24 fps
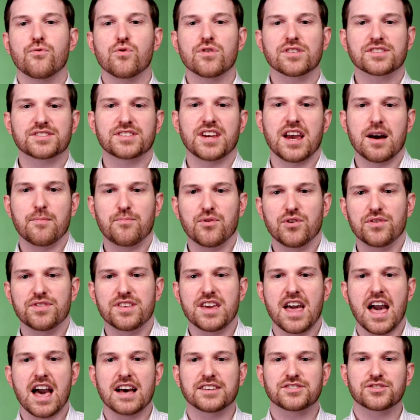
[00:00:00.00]
For example,
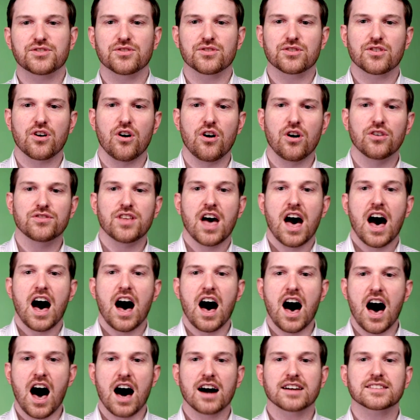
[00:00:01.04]
the ester called
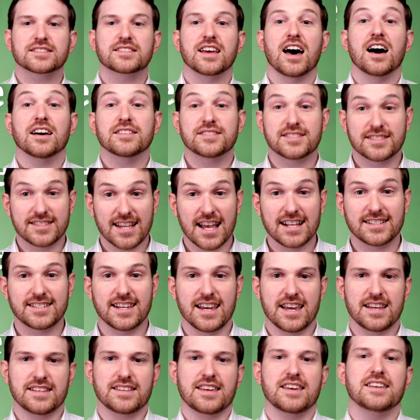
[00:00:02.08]
Octyl
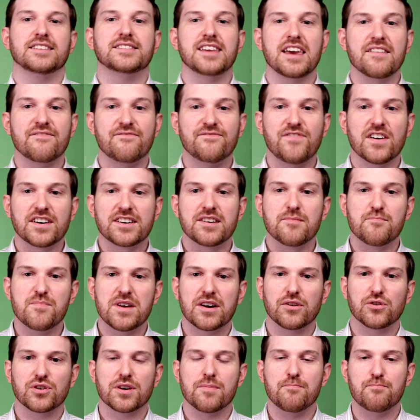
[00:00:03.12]
acetate is a
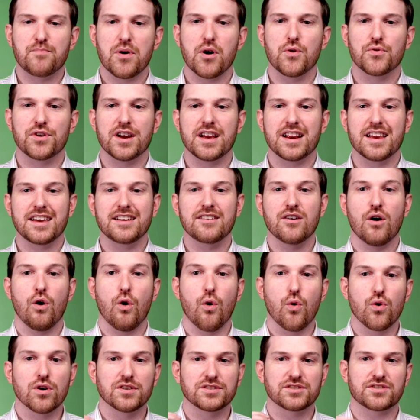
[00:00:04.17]
fundamental component in
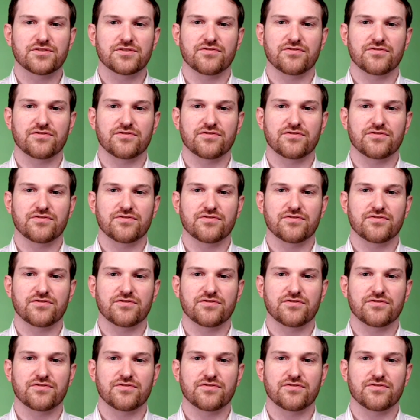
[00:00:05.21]
orange